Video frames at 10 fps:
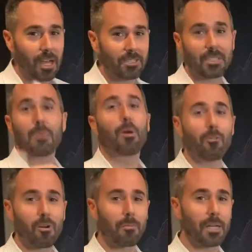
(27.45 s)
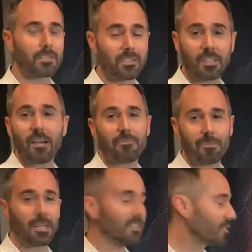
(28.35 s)
skip over a bunch of stuff
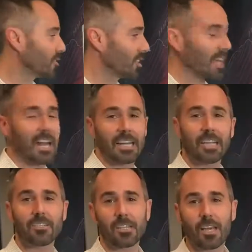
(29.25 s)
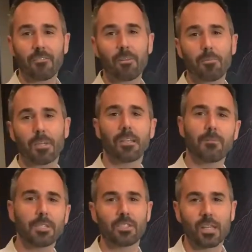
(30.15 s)
because there's a lot here to cover, but let
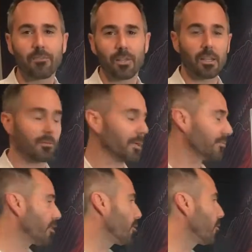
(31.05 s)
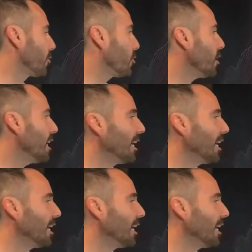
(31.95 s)
me just give a little bit of an overview.